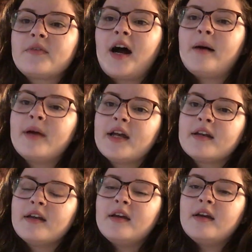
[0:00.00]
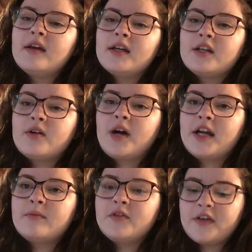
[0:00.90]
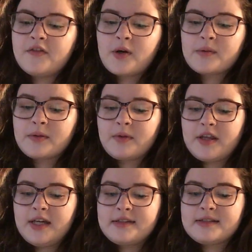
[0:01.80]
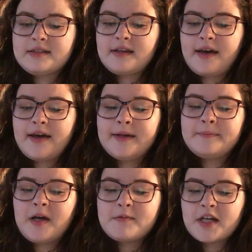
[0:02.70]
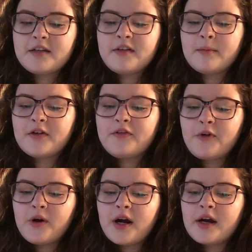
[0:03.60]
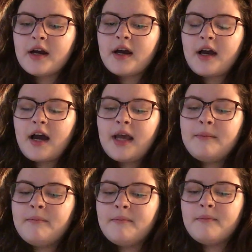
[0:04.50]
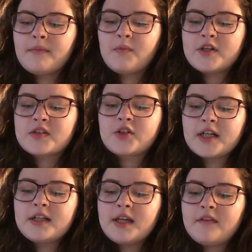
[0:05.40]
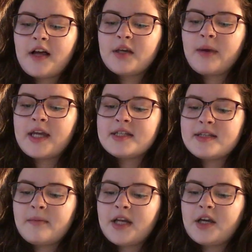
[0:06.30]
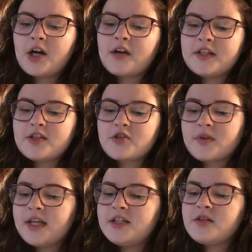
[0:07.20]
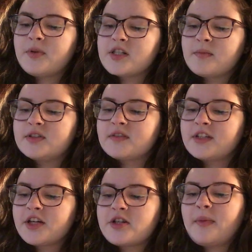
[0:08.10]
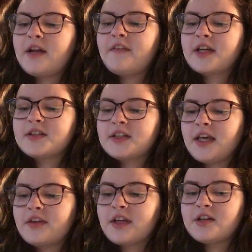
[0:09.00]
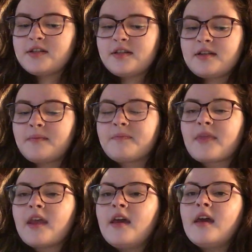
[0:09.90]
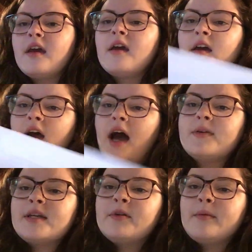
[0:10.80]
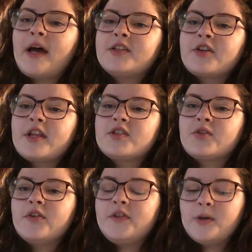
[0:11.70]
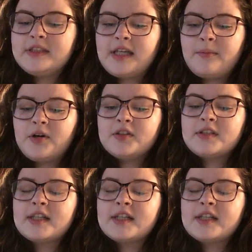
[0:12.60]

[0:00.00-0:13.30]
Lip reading: Robb, and kind of moving forward with this. Objective number 4, I was critically evaluate and disseminate current research related to principles of leadership and effects on the healthcare system. I was able to master this through a few examples.